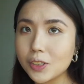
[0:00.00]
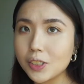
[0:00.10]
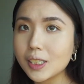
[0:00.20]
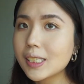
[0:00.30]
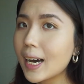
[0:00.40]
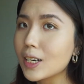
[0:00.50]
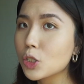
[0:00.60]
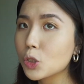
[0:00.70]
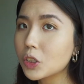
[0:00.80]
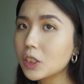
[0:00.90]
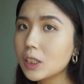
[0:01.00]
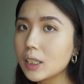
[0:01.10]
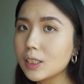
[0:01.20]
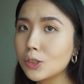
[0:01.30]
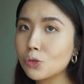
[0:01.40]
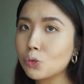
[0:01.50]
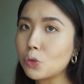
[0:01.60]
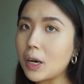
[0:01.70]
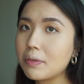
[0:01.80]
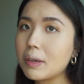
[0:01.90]
The texture is
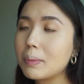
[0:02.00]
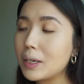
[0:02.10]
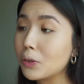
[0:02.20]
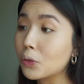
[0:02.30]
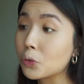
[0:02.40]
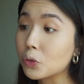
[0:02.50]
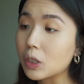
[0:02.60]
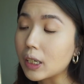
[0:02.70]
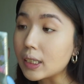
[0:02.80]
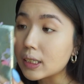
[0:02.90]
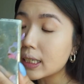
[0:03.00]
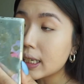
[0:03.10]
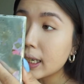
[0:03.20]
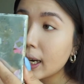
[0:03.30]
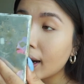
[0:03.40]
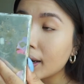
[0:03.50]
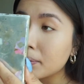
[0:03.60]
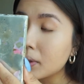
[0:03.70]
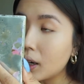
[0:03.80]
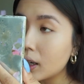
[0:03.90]
driving me crazy. I'm
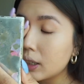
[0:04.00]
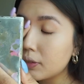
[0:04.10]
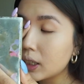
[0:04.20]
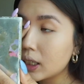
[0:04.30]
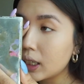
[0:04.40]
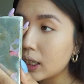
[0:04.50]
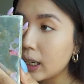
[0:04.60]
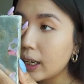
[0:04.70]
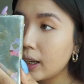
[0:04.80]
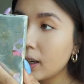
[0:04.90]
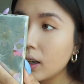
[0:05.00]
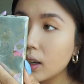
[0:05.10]
not even kidding.